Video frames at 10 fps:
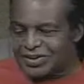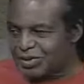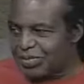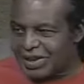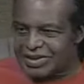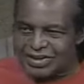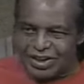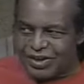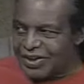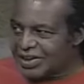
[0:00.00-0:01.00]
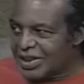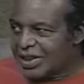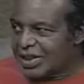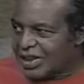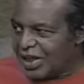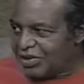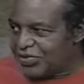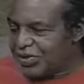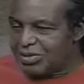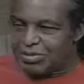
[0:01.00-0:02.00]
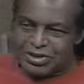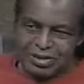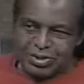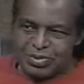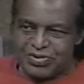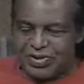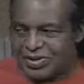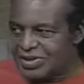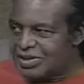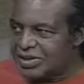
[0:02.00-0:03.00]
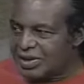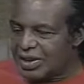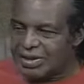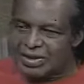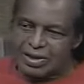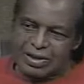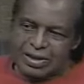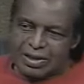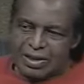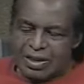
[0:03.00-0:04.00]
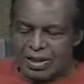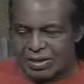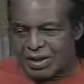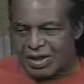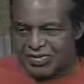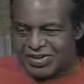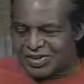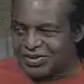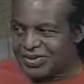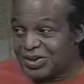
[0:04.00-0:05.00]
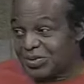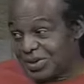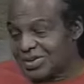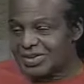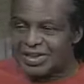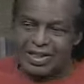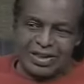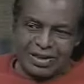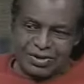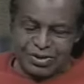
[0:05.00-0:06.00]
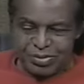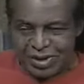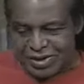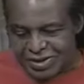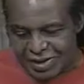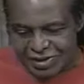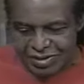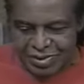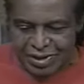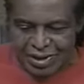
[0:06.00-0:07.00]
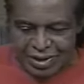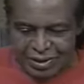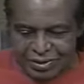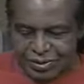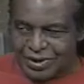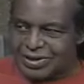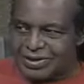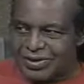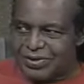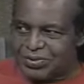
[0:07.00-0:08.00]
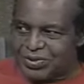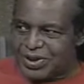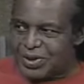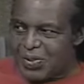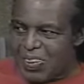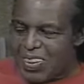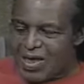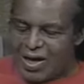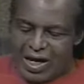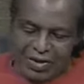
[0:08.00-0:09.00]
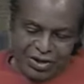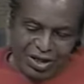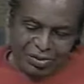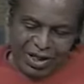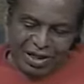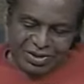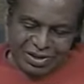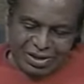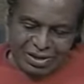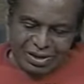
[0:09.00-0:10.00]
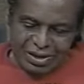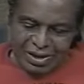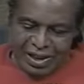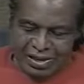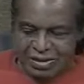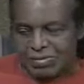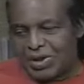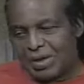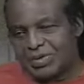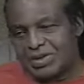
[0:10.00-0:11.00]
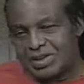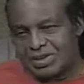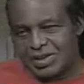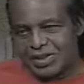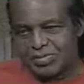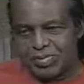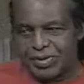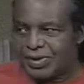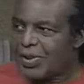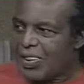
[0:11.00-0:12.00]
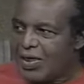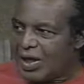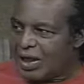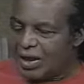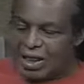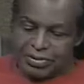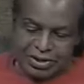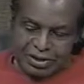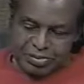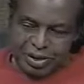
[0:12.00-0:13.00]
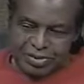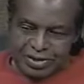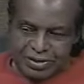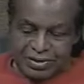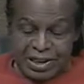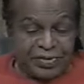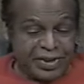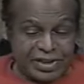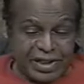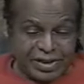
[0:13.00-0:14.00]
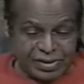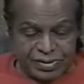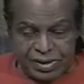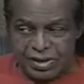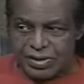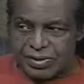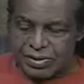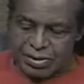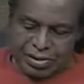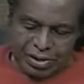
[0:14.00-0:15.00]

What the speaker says: licensed to practice law in California, but she would prefer teaching at Garvey School, which is, I think, a tremendous testament to her concern and will. I recall when I was teaching that when I would teach Shakespeare, I was in the public schools. I never had a chance to teach at a